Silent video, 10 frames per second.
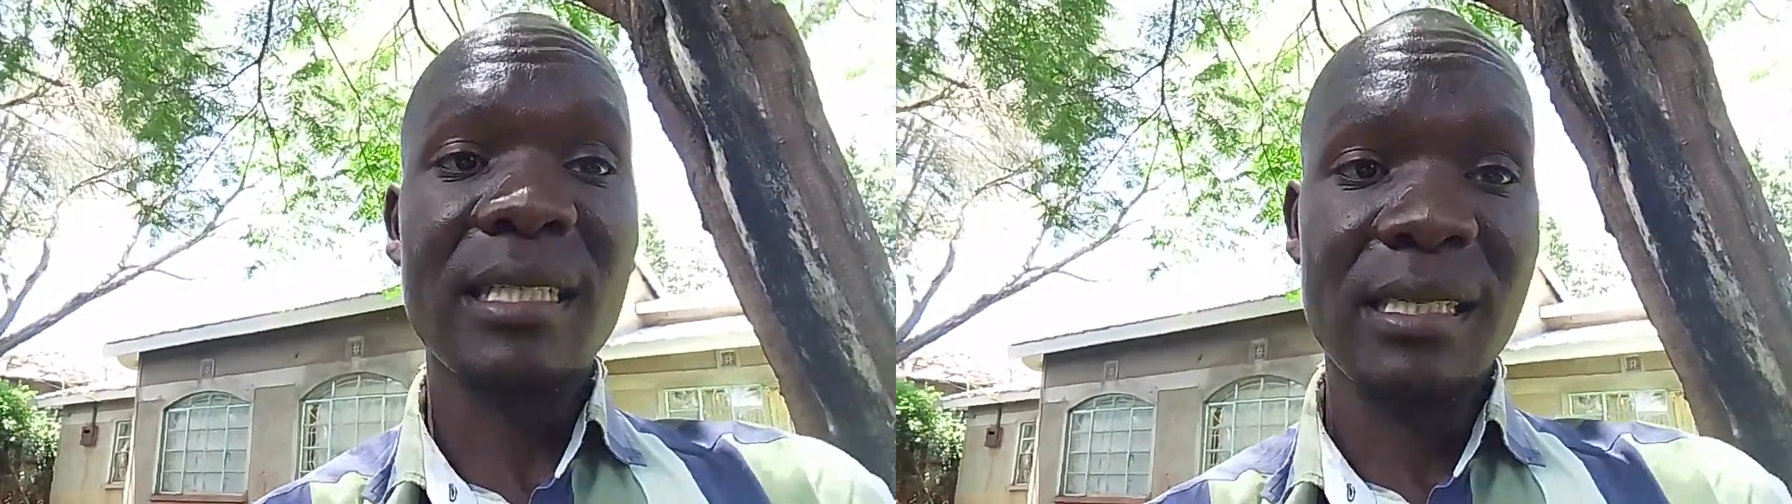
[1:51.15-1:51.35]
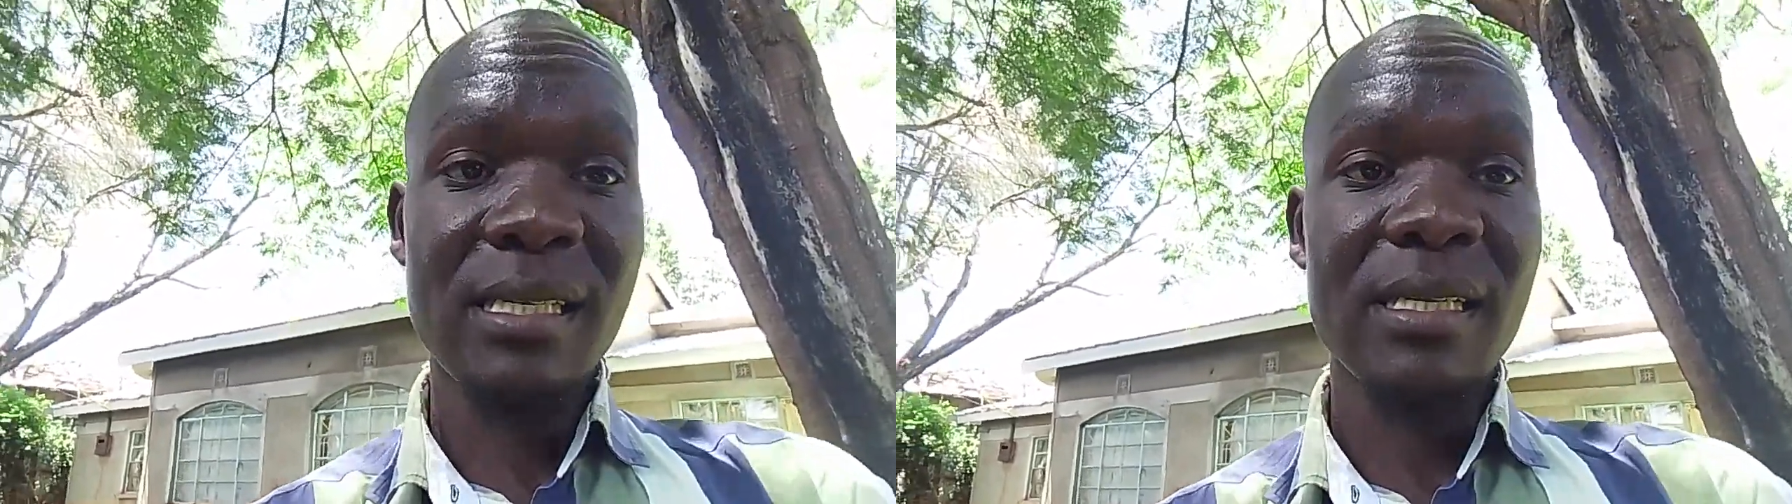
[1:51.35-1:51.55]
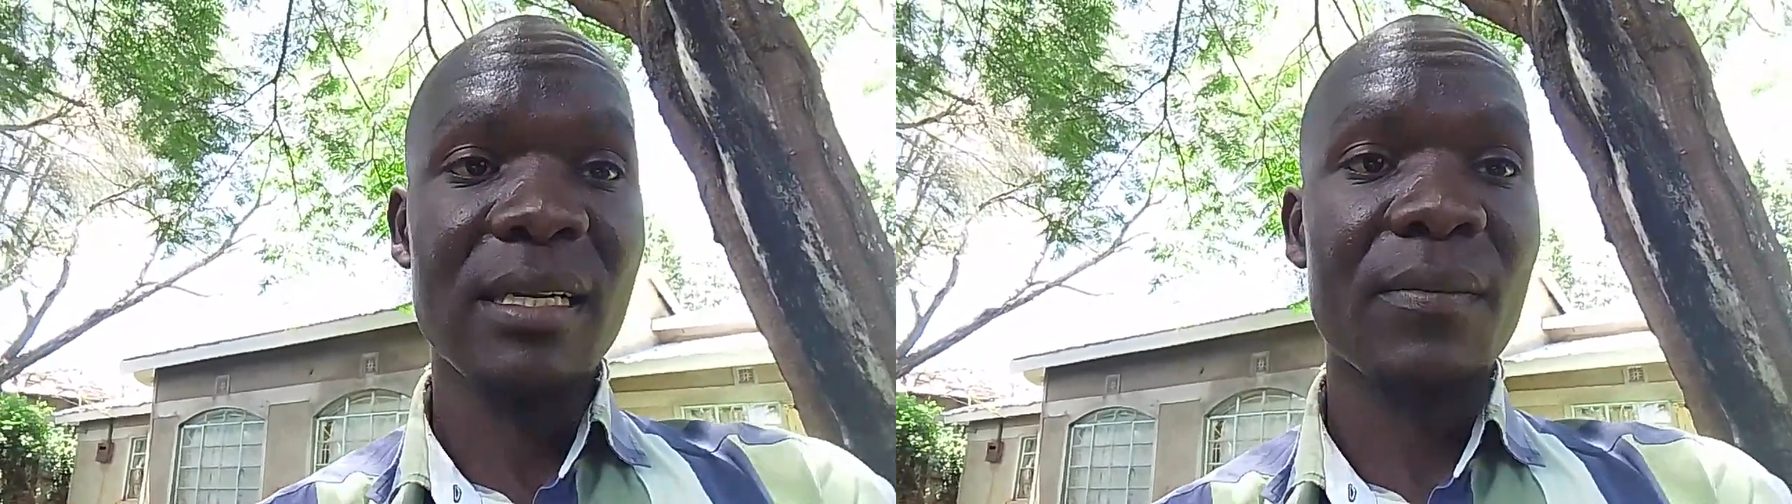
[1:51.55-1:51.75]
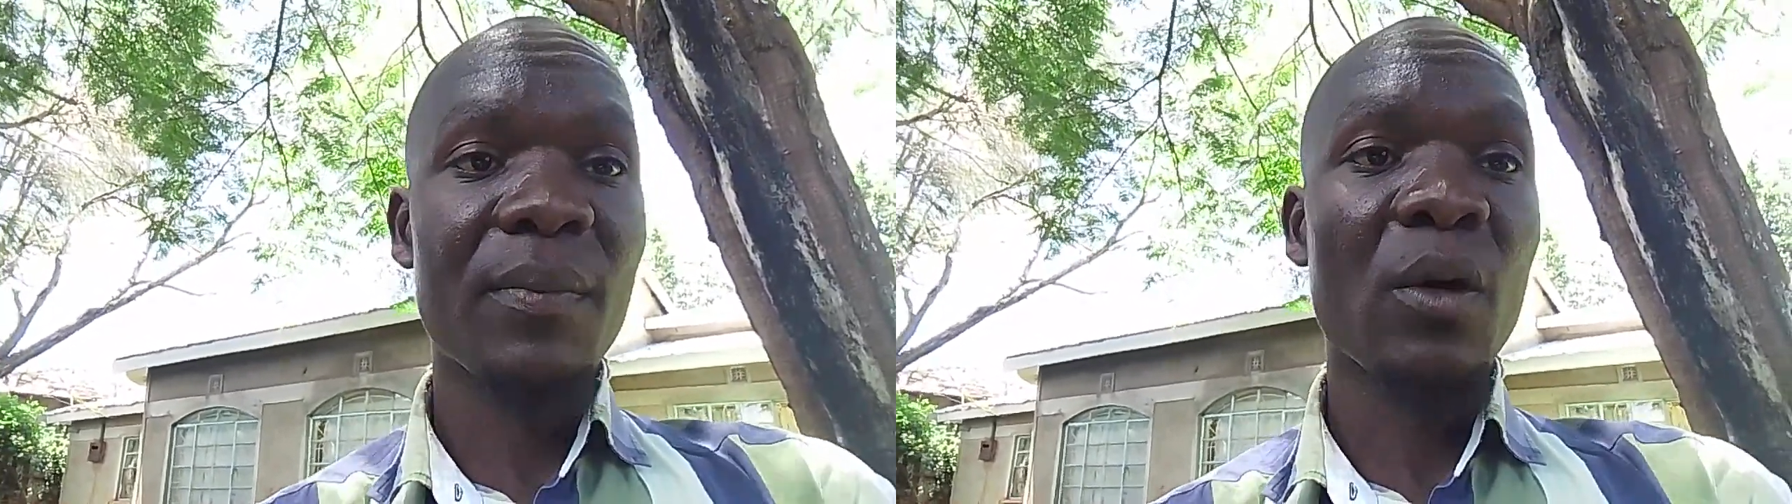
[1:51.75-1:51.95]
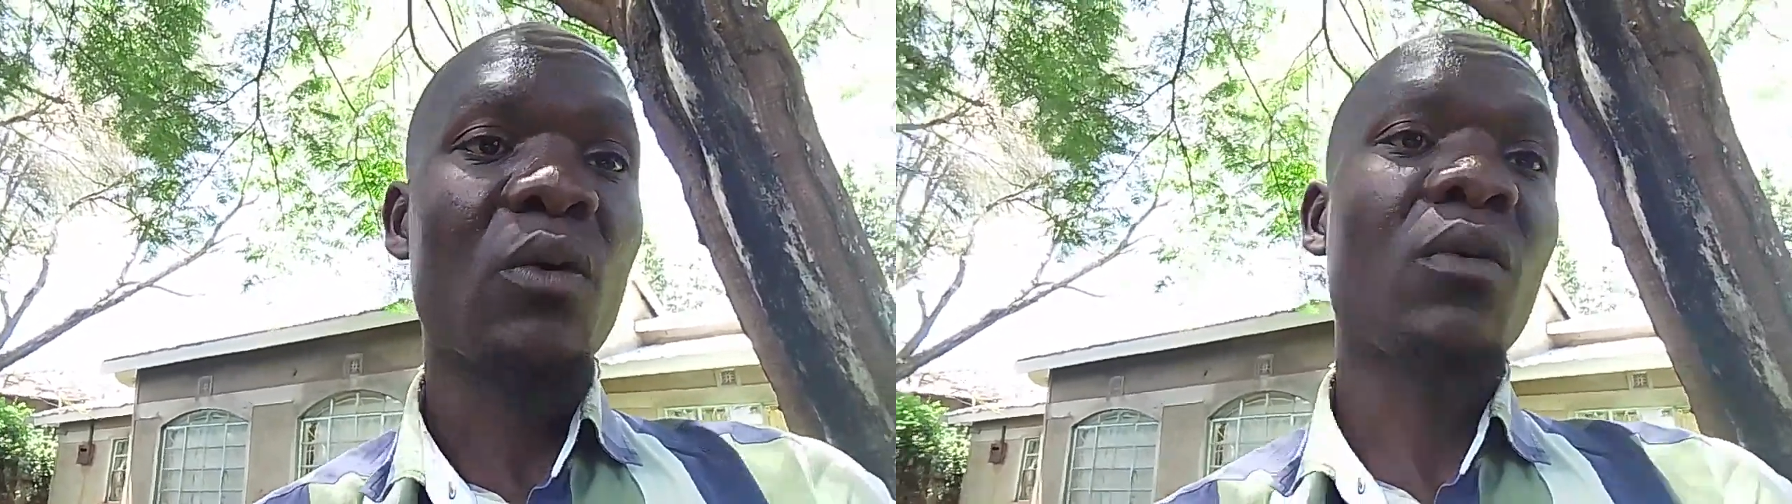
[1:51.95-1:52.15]

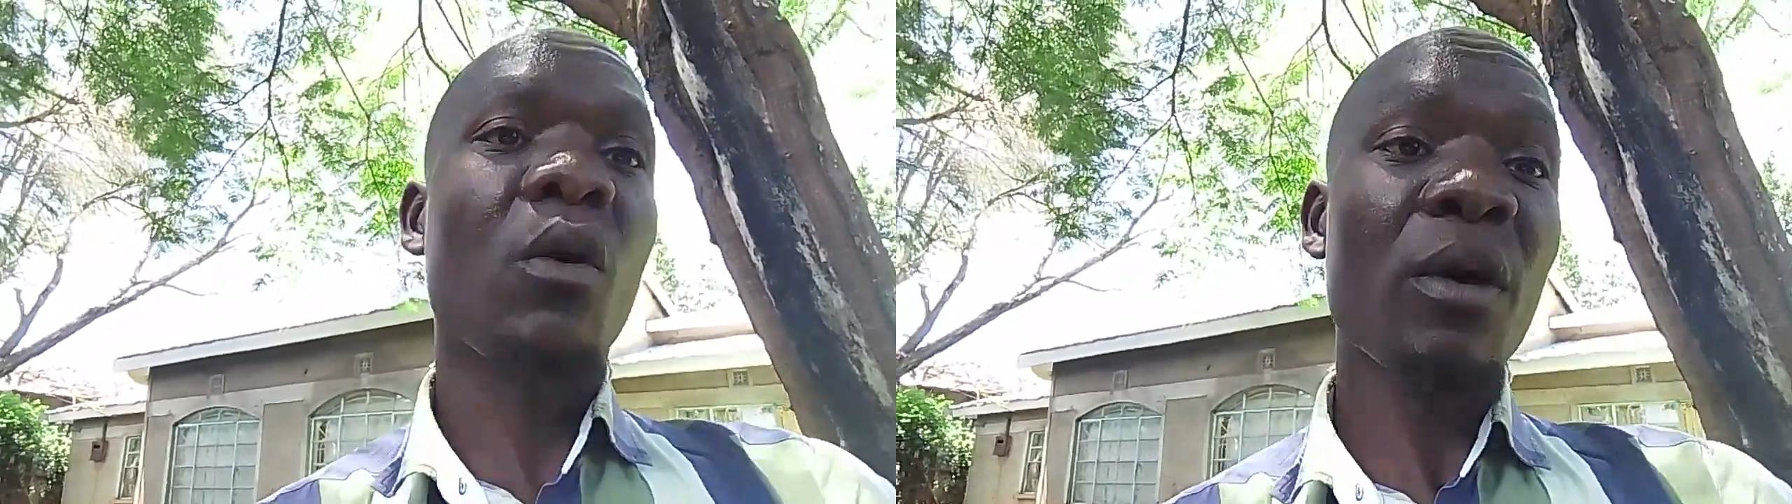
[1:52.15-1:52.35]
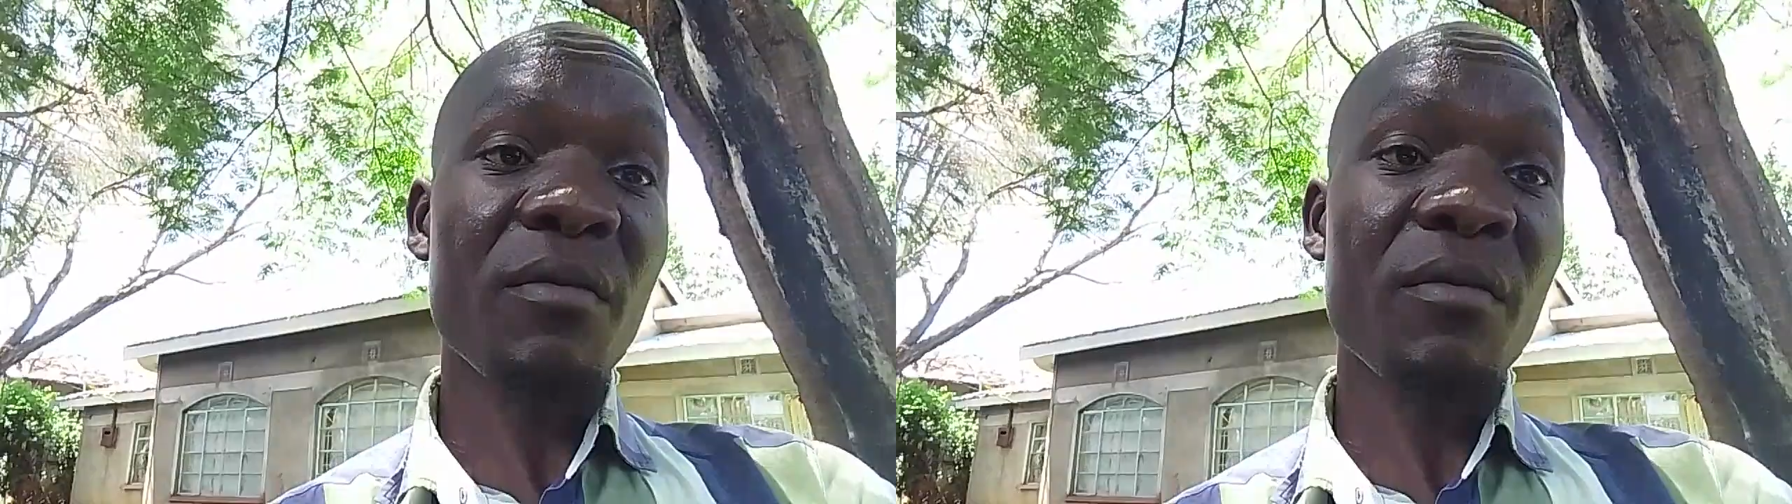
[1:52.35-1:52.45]
children or